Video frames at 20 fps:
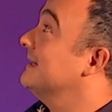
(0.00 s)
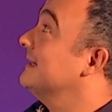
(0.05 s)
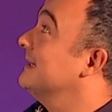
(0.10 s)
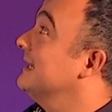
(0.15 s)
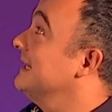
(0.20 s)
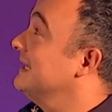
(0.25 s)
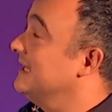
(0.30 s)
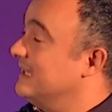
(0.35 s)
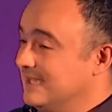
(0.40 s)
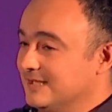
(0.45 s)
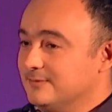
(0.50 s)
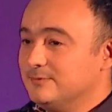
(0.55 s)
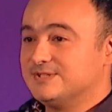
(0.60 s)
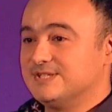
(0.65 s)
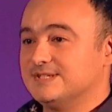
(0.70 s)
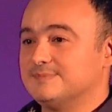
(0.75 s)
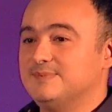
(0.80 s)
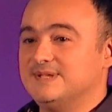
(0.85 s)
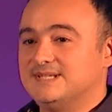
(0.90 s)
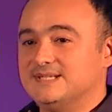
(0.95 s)
It will
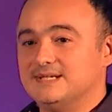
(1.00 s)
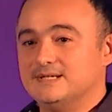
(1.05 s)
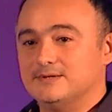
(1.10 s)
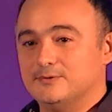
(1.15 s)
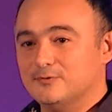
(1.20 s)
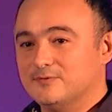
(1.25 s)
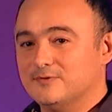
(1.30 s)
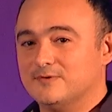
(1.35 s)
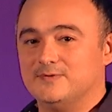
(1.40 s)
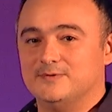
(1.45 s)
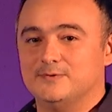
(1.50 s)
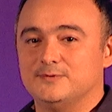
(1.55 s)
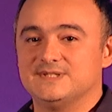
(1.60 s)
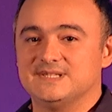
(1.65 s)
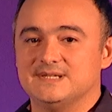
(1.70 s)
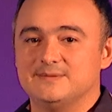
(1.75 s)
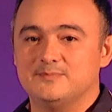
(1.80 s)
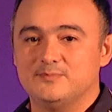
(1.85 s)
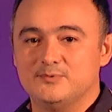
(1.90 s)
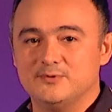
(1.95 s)
just basically overflow at
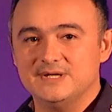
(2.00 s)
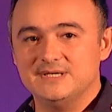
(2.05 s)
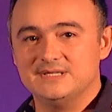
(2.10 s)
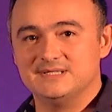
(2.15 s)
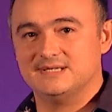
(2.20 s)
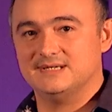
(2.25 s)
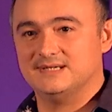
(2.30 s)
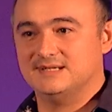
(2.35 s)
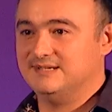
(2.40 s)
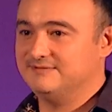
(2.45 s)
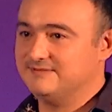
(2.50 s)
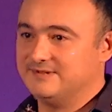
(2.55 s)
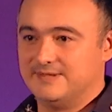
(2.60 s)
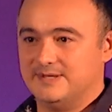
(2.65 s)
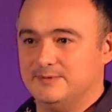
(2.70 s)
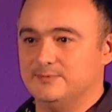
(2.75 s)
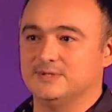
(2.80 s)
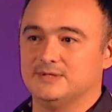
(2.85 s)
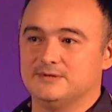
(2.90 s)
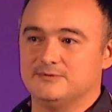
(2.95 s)
some point, and
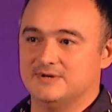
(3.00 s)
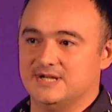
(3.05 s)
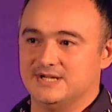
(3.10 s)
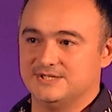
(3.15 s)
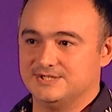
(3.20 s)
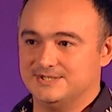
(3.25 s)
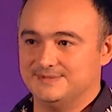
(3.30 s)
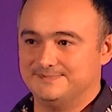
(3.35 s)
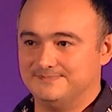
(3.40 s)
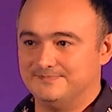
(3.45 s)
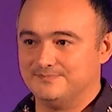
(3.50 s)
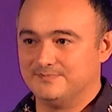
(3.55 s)
everything will crash.